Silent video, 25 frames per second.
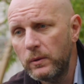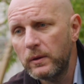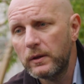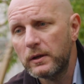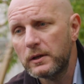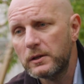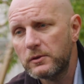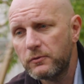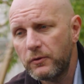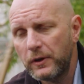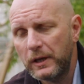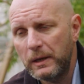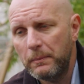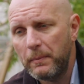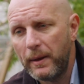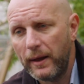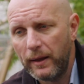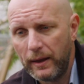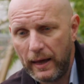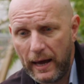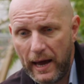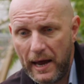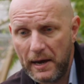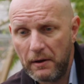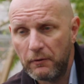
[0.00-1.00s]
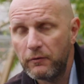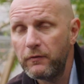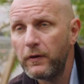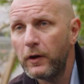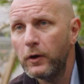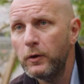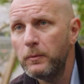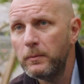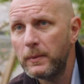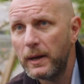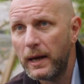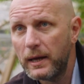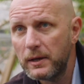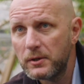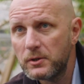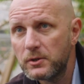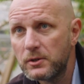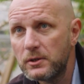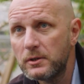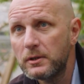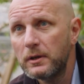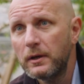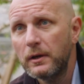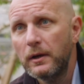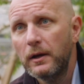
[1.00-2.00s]
that this female had a foam
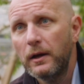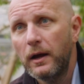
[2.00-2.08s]
nest,